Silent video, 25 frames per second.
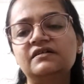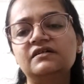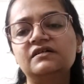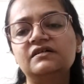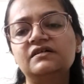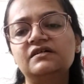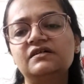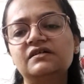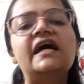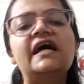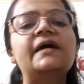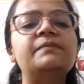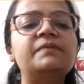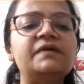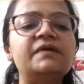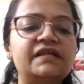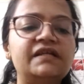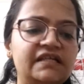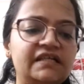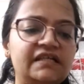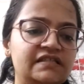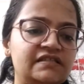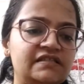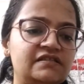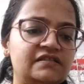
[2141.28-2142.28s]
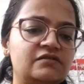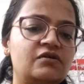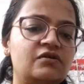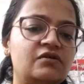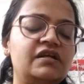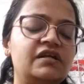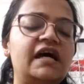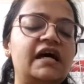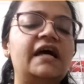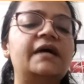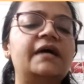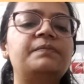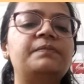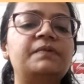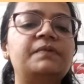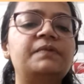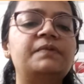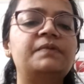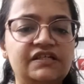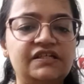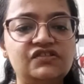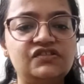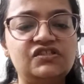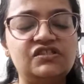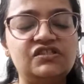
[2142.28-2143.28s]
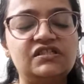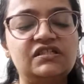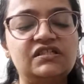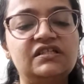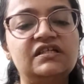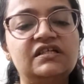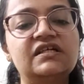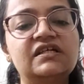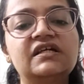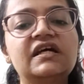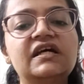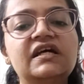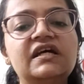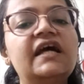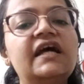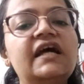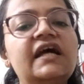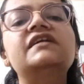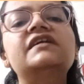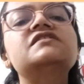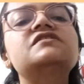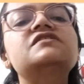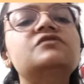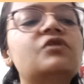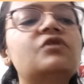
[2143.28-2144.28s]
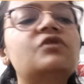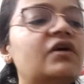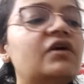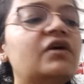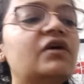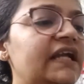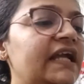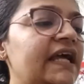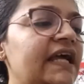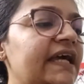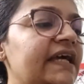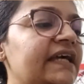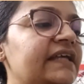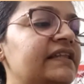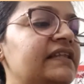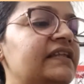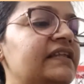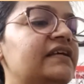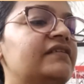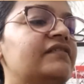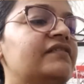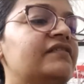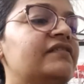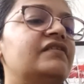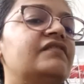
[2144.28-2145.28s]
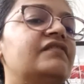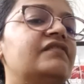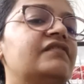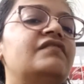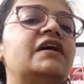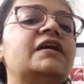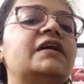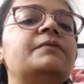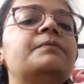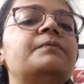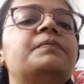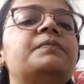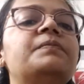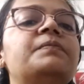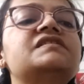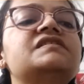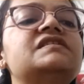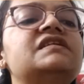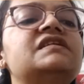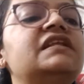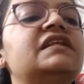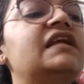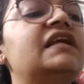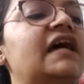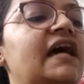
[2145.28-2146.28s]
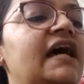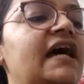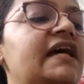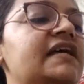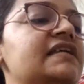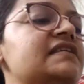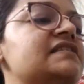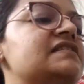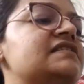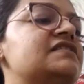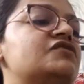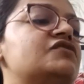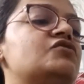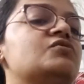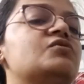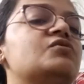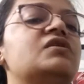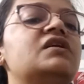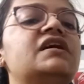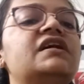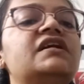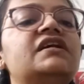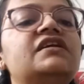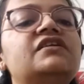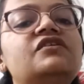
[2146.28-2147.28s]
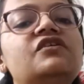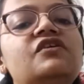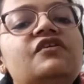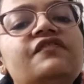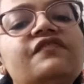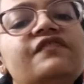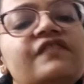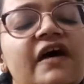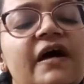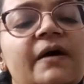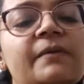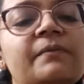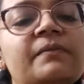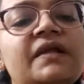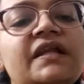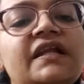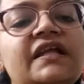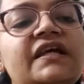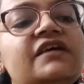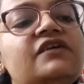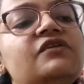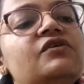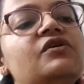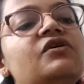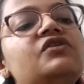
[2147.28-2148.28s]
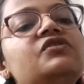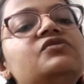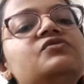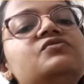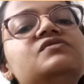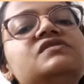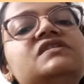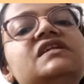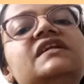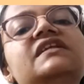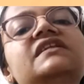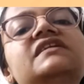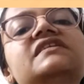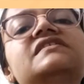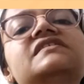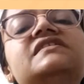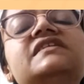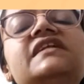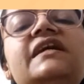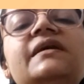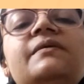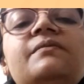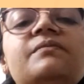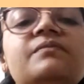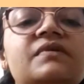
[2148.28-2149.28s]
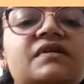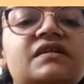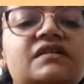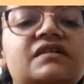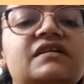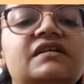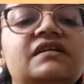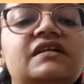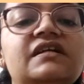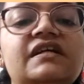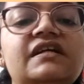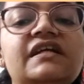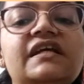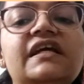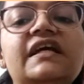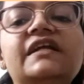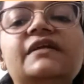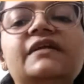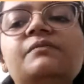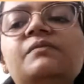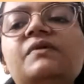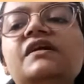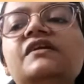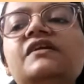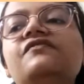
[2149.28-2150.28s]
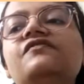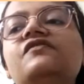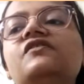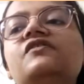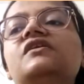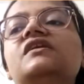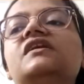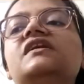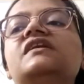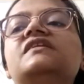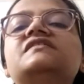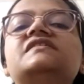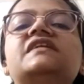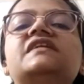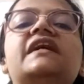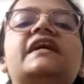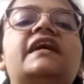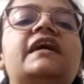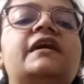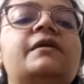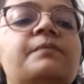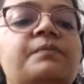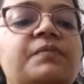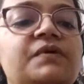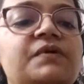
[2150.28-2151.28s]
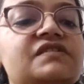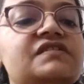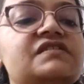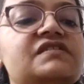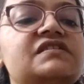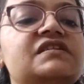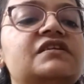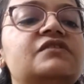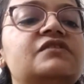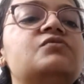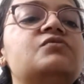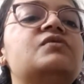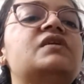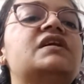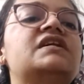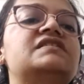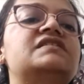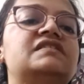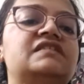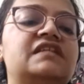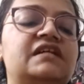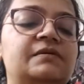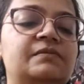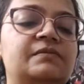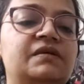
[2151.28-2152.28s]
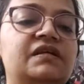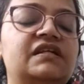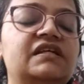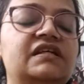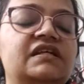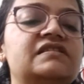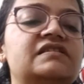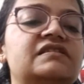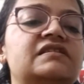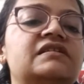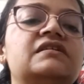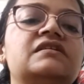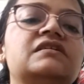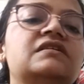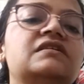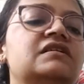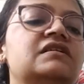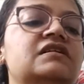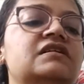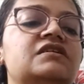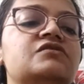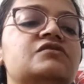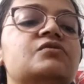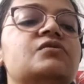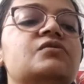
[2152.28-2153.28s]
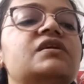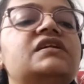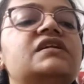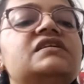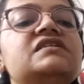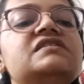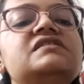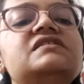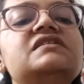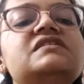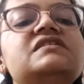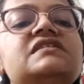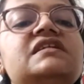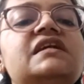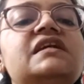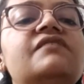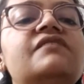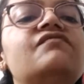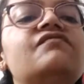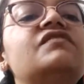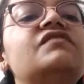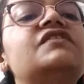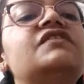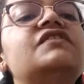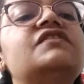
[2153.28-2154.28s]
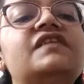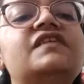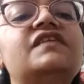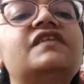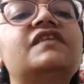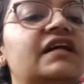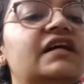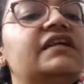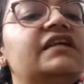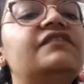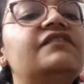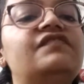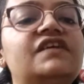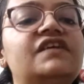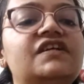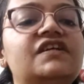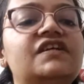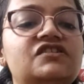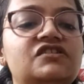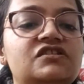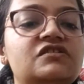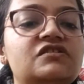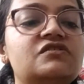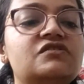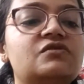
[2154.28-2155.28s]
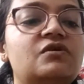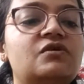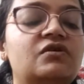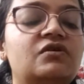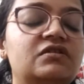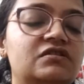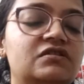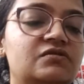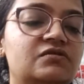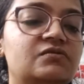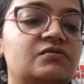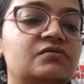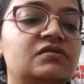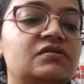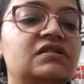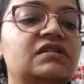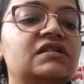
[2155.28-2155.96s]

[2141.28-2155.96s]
diabetes or hypertension, it is not like one person has sugar in your family, you're using the same treatment for a second person who has diabetes. So it is the same with fungal infections also.